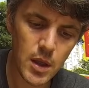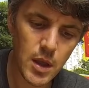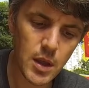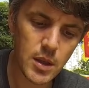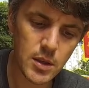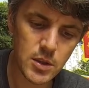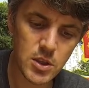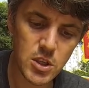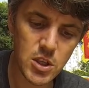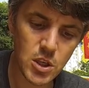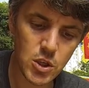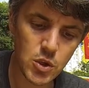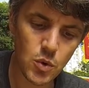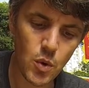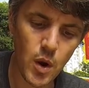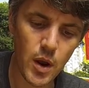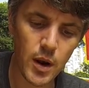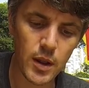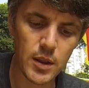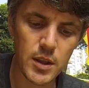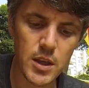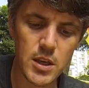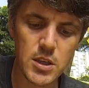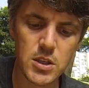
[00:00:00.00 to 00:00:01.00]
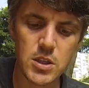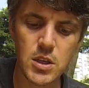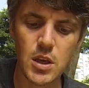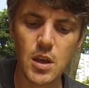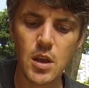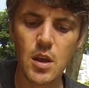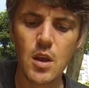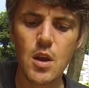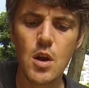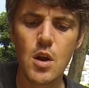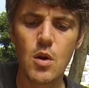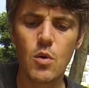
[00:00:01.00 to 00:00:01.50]
in Sichuan at least,
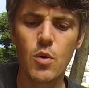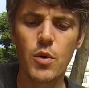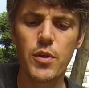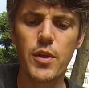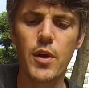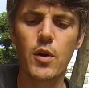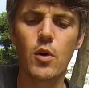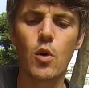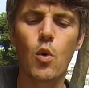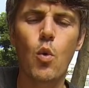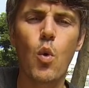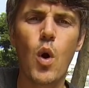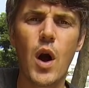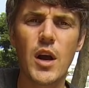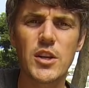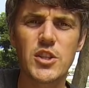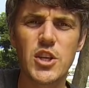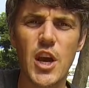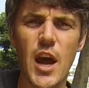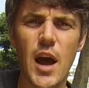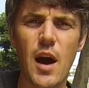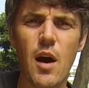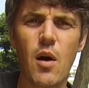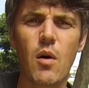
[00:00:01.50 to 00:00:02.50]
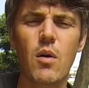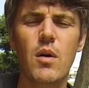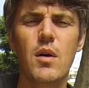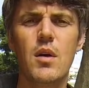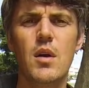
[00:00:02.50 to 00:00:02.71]
without hua jiao.